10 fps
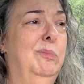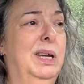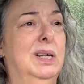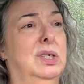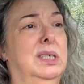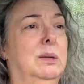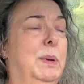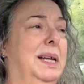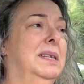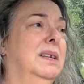It just
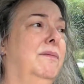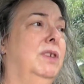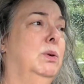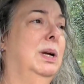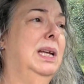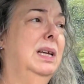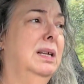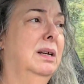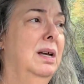depends if you hit it